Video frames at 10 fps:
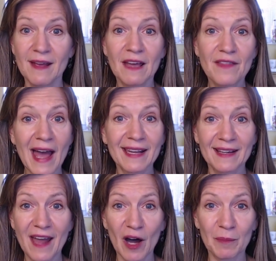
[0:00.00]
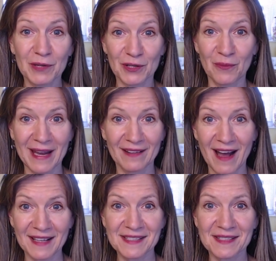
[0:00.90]
that can help your weight
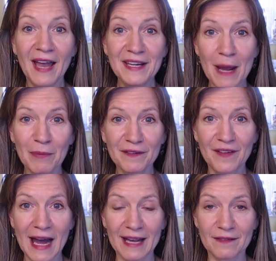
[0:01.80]
loss. Number five,